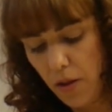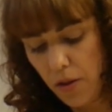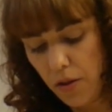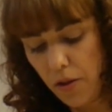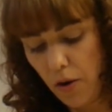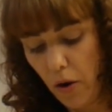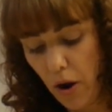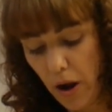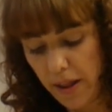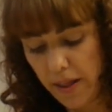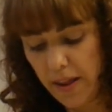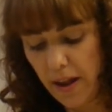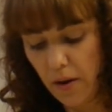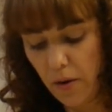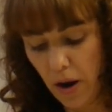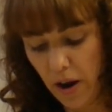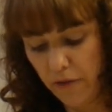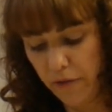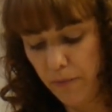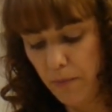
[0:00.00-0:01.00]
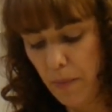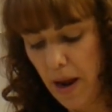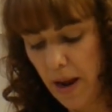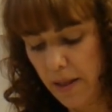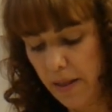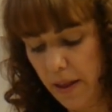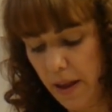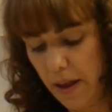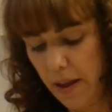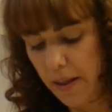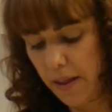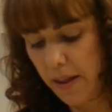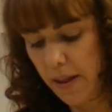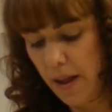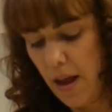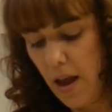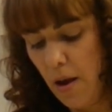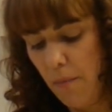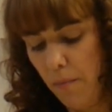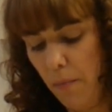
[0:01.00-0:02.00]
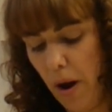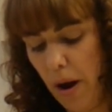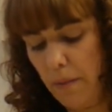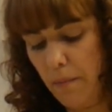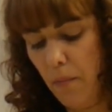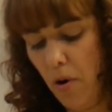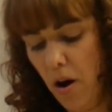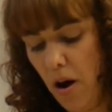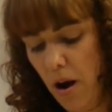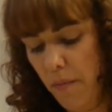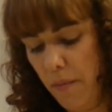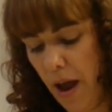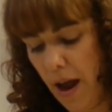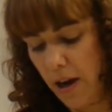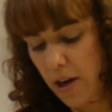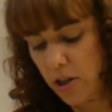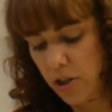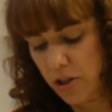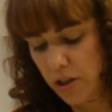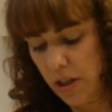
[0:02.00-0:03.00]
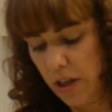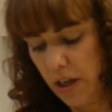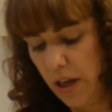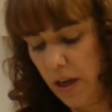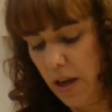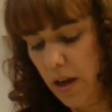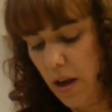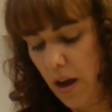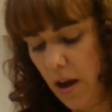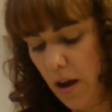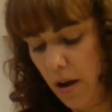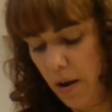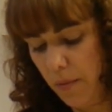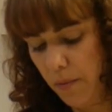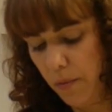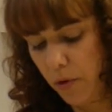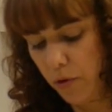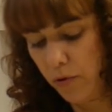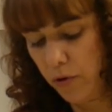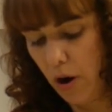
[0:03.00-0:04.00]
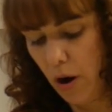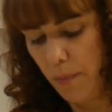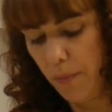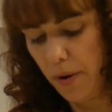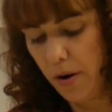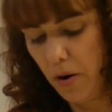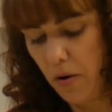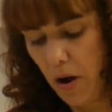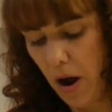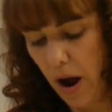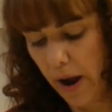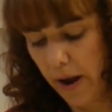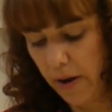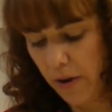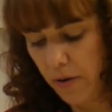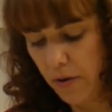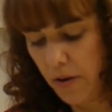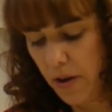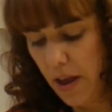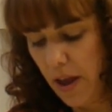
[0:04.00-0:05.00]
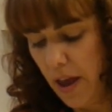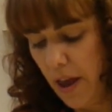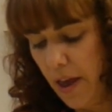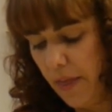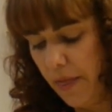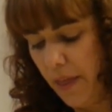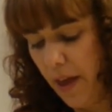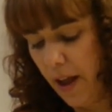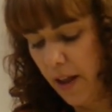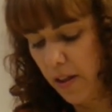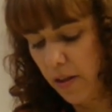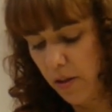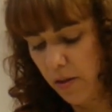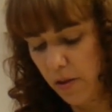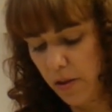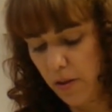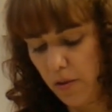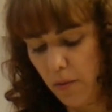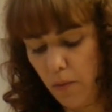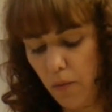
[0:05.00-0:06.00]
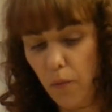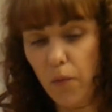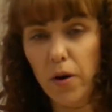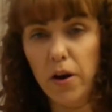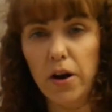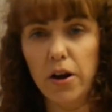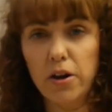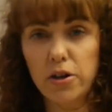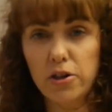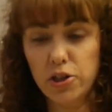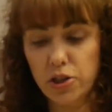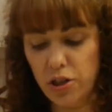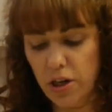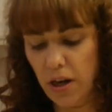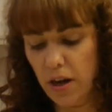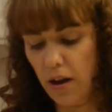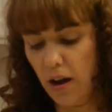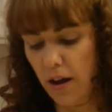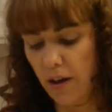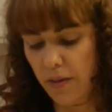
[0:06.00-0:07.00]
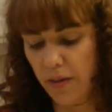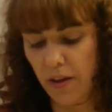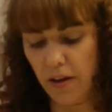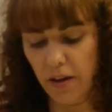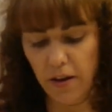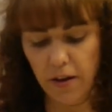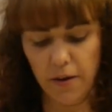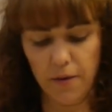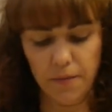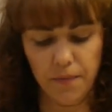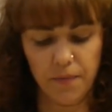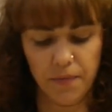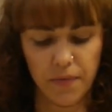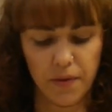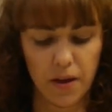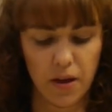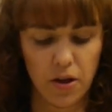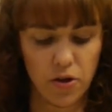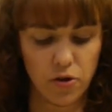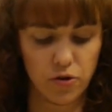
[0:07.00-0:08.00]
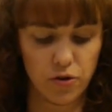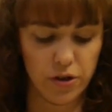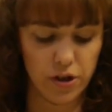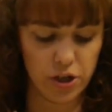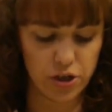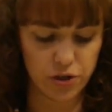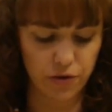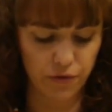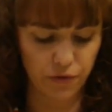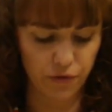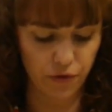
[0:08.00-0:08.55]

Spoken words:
So I said I've made this. My mom actually grew up in Ohio. That's where she got the tradition